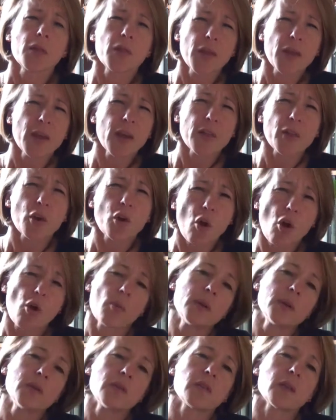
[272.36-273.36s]
The other
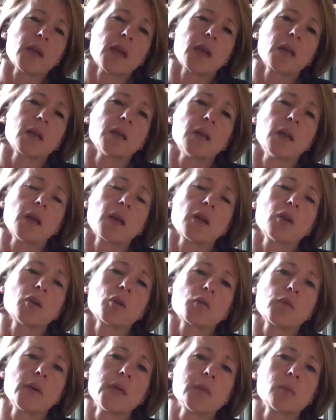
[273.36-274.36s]
common thing, and a lot
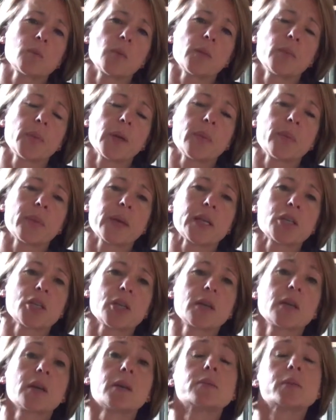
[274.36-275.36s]
of reason why people
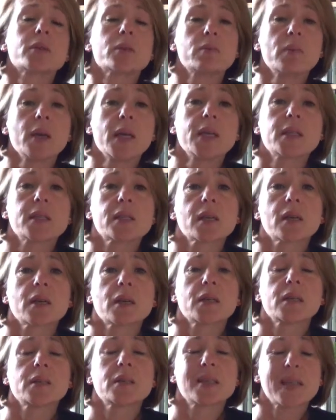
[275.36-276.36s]
actually come to me
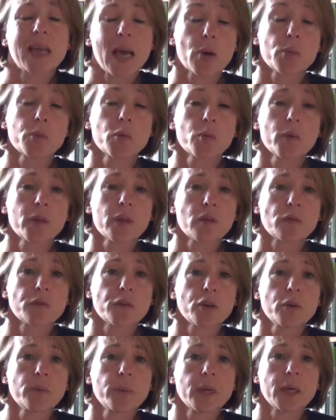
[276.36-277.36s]
to help them with their
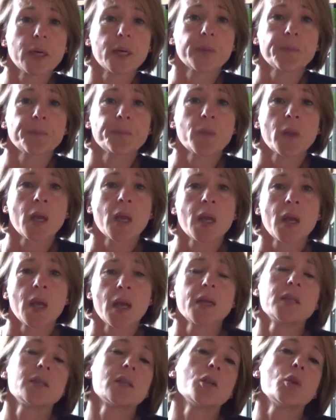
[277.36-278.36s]
phobia,
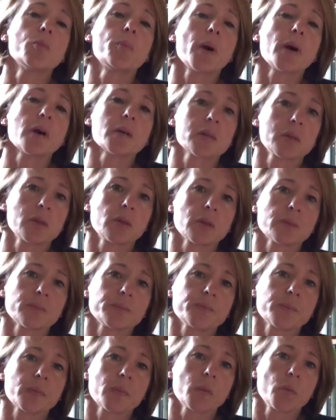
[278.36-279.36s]
is that you pass it on.
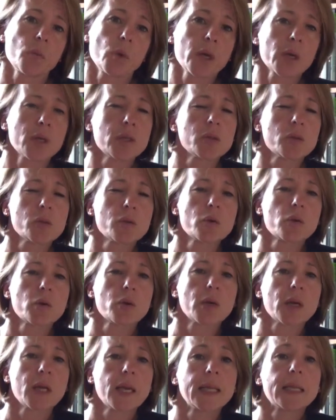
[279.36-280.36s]
We're going to
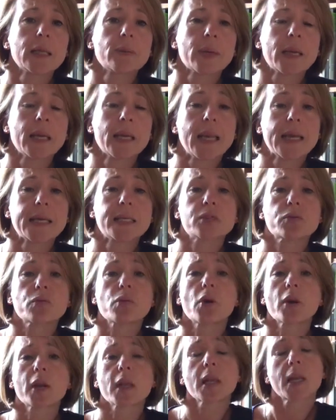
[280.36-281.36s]
talk a little bit later
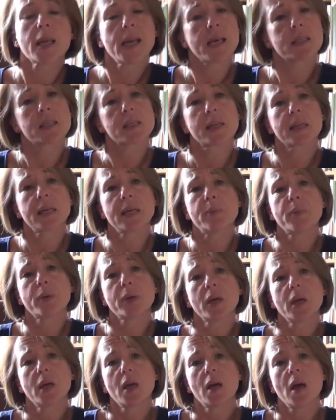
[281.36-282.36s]
on in the next clip
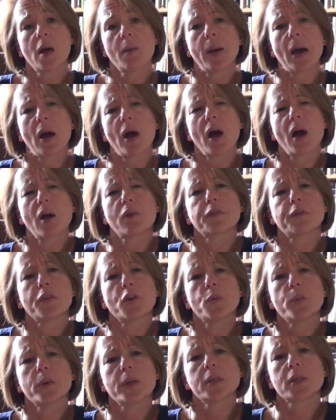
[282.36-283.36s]
about how
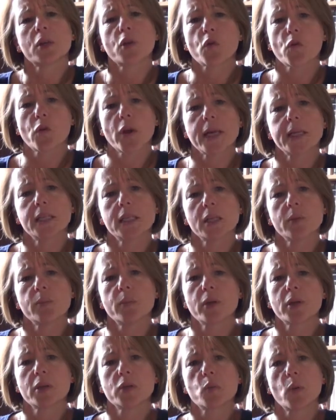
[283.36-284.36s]
phobias are created,
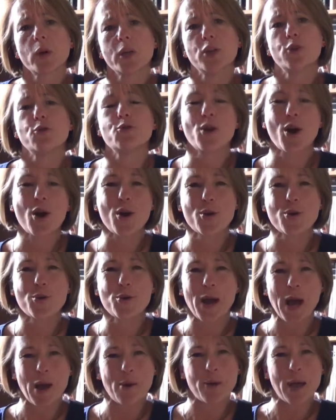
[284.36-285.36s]
because when you know
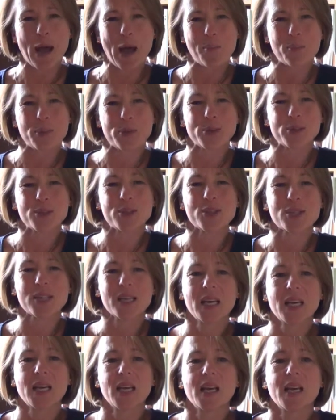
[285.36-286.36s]
how it happens,
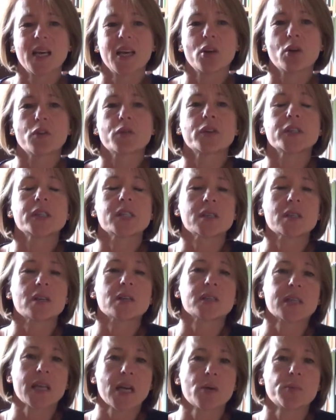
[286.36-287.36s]
it often
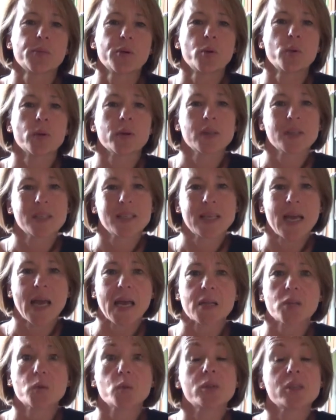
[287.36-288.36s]
starts to help you
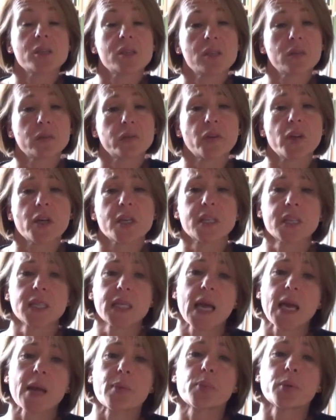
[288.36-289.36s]
understand, which is the first
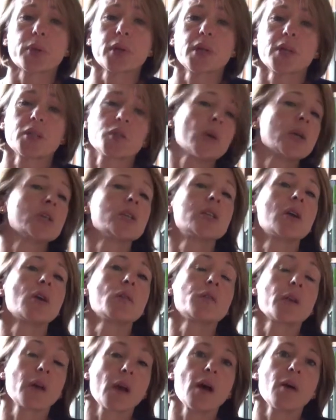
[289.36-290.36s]
step to actually
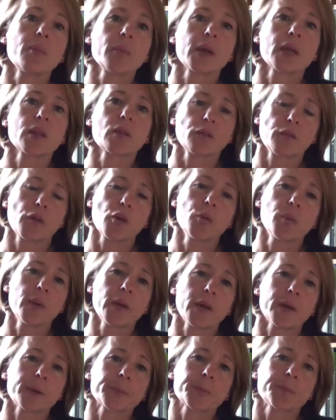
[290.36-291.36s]
overcoming the
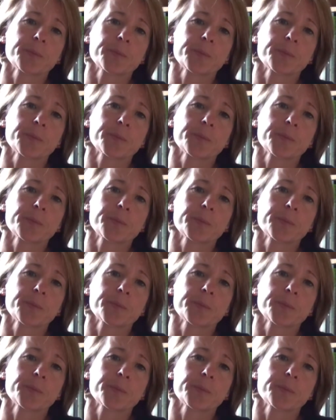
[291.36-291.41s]
phobia.